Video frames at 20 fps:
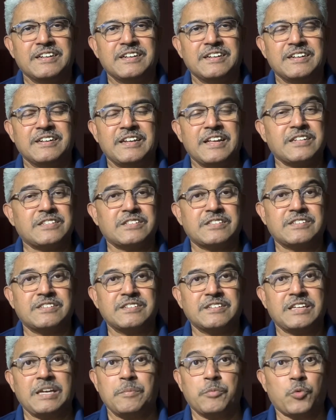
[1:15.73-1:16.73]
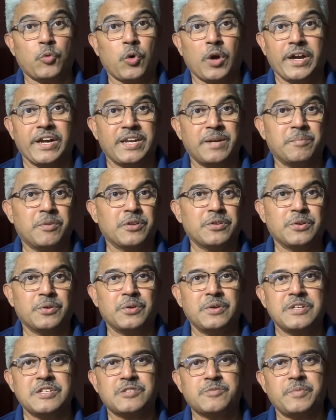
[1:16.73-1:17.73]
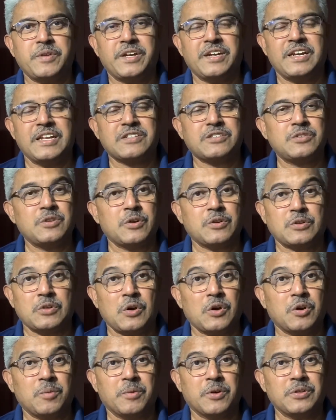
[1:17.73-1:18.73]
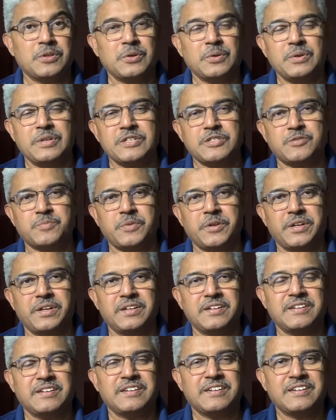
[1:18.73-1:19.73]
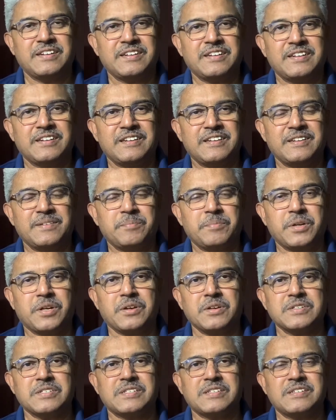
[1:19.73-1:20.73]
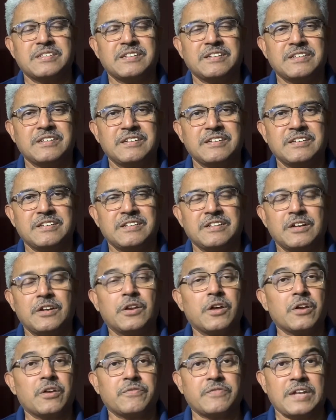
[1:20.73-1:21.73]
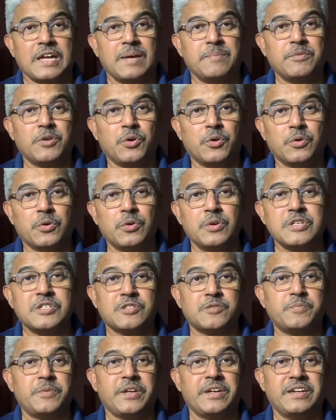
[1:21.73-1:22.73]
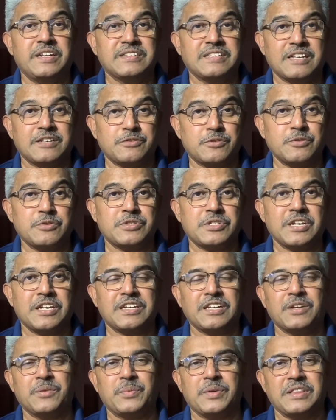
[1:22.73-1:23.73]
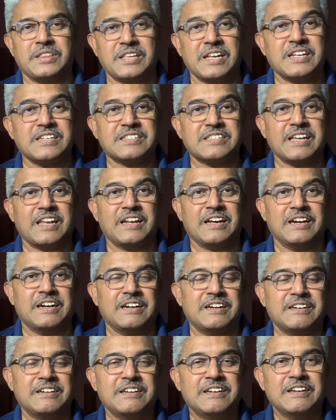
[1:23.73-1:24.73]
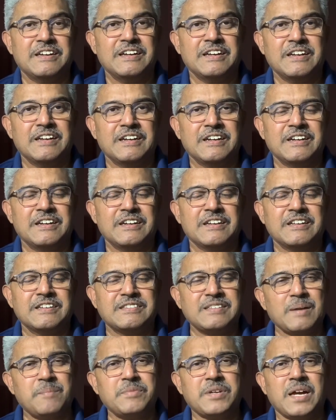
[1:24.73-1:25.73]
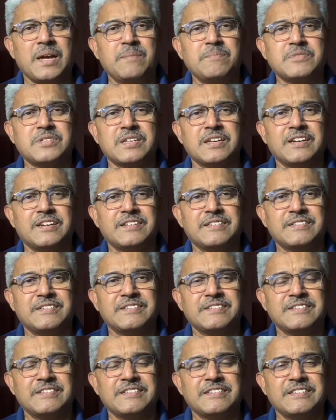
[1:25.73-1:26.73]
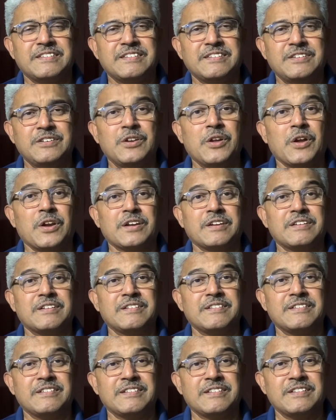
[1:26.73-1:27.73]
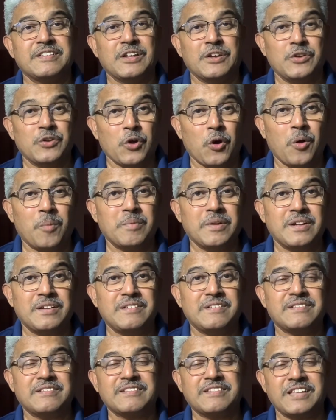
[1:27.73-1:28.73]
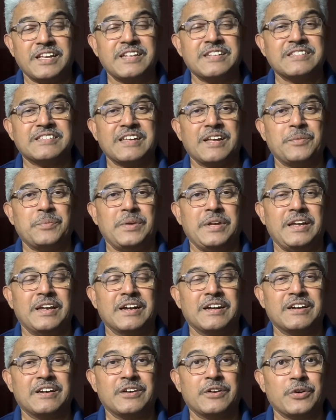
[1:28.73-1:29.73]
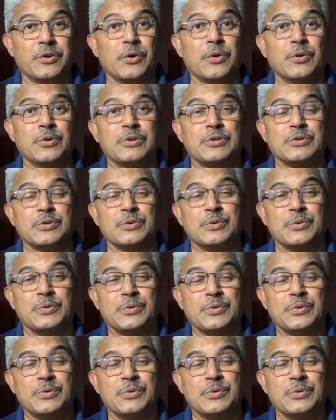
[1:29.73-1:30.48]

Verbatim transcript: let's keep quiet about the Holy Spirit, let's not talk about the Holy Spirit because a lot of time the Holy Spirit is associated with things that are sometimes uh, not the normal things that we are grown to